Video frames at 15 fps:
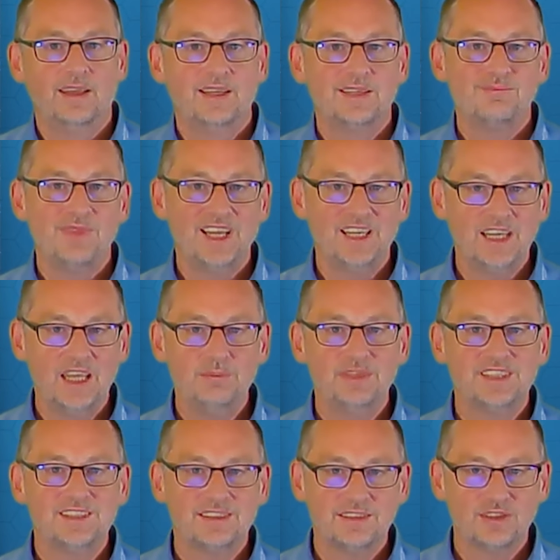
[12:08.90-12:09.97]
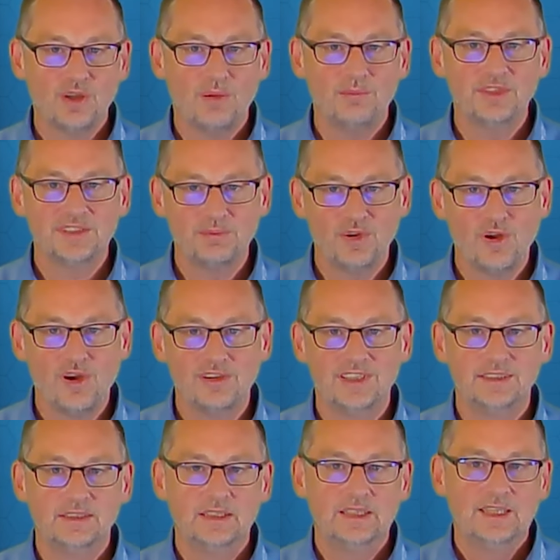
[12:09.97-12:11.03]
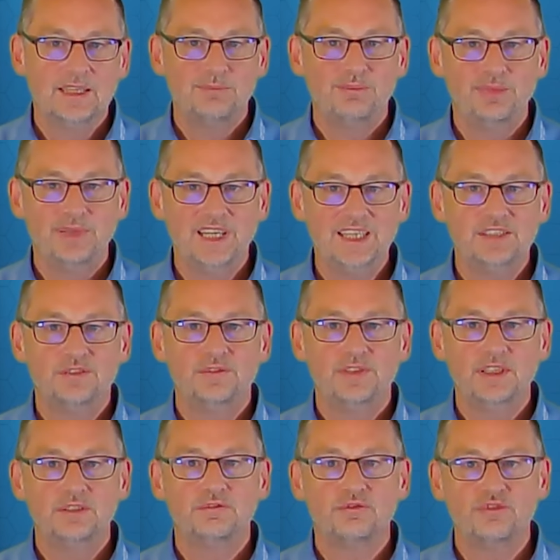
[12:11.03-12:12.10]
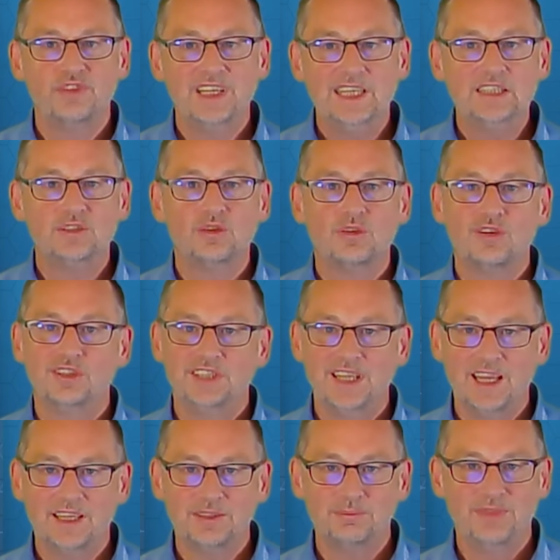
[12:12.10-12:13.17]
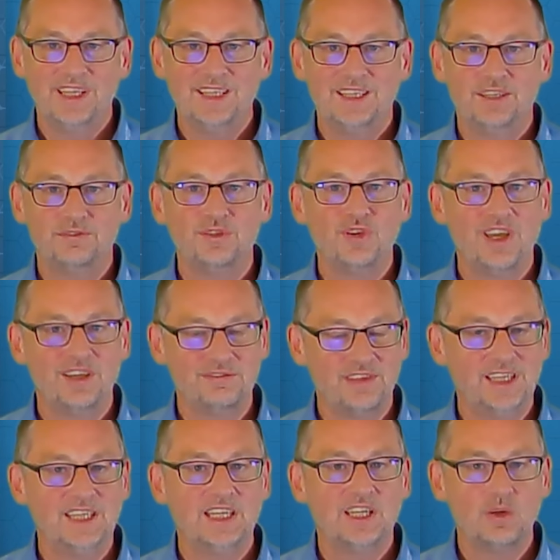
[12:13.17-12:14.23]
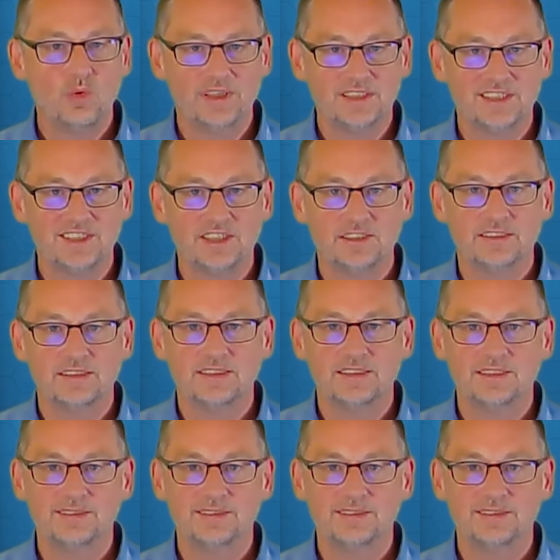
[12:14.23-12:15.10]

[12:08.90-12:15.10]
My name is Thomas Blocher. Please feel free to contact me if you have any questions.